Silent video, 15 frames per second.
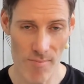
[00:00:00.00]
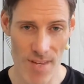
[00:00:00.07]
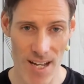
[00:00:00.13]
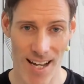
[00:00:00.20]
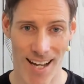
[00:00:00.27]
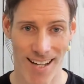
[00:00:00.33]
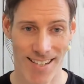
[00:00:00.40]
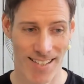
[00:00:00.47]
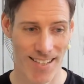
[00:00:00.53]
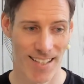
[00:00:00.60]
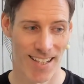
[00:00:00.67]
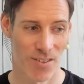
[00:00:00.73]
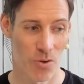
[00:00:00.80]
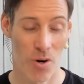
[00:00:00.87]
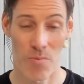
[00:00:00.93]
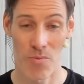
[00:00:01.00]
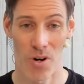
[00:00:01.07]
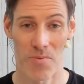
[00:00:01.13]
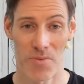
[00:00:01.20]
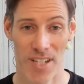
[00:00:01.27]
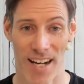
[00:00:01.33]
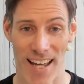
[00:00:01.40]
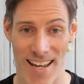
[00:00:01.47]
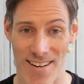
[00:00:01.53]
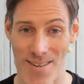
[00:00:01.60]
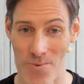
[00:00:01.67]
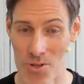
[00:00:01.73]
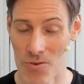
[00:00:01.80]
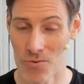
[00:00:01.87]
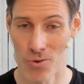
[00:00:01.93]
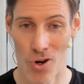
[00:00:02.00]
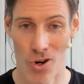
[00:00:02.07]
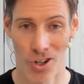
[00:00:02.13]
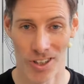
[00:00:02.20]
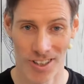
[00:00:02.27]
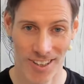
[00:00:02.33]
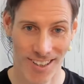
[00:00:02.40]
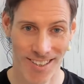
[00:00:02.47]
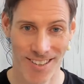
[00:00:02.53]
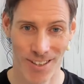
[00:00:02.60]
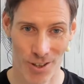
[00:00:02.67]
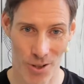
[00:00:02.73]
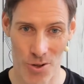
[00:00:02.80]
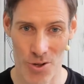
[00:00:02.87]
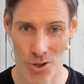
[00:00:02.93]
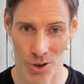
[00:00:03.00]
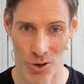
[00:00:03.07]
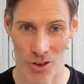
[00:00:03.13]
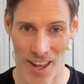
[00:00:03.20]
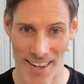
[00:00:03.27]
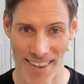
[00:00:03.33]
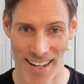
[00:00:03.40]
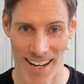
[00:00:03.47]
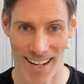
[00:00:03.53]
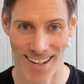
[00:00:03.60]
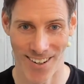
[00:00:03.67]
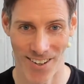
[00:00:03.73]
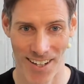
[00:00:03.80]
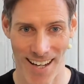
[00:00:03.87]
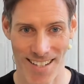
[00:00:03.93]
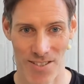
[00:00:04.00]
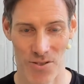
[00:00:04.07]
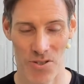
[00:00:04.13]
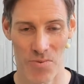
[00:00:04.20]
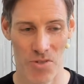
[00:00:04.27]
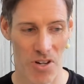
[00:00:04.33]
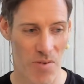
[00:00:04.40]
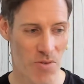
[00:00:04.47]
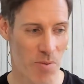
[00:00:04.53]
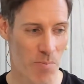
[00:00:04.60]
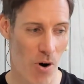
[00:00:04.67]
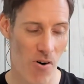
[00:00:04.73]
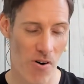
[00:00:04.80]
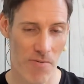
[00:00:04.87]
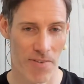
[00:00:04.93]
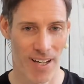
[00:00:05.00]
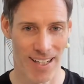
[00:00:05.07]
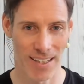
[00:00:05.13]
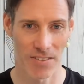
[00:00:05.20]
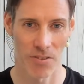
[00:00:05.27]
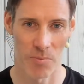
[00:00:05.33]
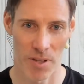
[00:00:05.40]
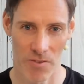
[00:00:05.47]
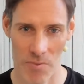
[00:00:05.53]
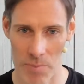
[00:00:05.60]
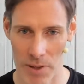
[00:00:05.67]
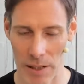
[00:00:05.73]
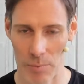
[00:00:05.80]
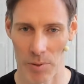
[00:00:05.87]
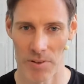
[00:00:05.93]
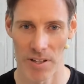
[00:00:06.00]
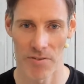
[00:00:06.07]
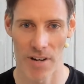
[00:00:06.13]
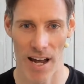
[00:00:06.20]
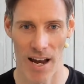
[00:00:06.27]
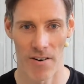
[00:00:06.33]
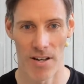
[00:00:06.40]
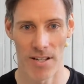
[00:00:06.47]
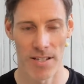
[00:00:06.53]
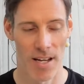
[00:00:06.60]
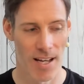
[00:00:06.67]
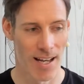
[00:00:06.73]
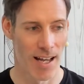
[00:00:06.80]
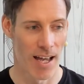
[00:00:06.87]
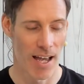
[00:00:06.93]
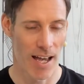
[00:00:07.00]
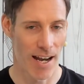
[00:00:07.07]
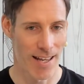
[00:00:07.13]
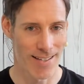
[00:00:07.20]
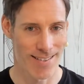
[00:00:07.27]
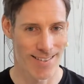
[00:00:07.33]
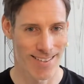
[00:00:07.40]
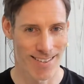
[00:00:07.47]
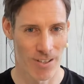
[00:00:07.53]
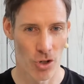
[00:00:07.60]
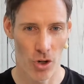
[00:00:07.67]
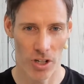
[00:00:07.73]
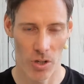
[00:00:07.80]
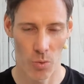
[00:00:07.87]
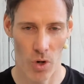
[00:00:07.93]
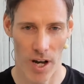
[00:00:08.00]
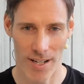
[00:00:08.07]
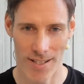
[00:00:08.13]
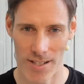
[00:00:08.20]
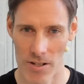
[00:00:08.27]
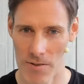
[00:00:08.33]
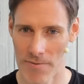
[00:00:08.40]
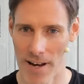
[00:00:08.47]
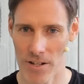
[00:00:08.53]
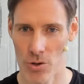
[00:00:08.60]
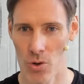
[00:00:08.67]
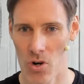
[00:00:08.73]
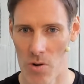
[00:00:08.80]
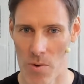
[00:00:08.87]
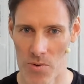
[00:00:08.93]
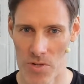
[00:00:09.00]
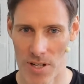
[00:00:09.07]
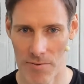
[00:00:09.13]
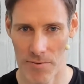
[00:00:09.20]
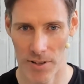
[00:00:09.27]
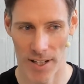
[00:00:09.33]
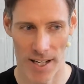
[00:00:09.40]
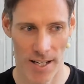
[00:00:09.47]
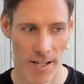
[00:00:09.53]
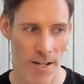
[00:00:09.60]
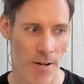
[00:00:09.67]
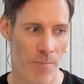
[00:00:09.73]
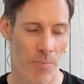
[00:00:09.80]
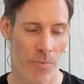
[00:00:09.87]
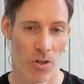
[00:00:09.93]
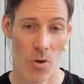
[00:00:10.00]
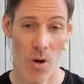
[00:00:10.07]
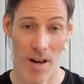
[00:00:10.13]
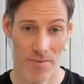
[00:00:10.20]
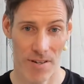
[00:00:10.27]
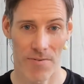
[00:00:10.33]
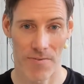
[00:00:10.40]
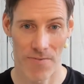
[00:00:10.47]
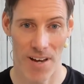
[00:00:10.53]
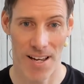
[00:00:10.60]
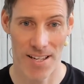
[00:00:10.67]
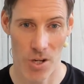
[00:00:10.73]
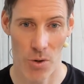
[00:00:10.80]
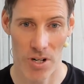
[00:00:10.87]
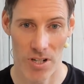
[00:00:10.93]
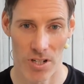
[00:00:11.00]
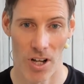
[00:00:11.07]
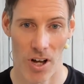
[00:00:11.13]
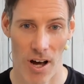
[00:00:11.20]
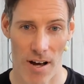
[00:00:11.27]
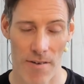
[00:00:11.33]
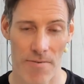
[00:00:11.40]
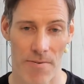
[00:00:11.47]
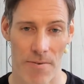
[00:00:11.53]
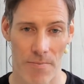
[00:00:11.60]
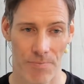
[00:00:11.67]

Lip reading: And what I'm saying here, it was the wrong solution on that day. Okay, so sometimes you borrow things from different people in different areas, and it's not going to work. It's going to affect your hormones differently. You have different things going on in your life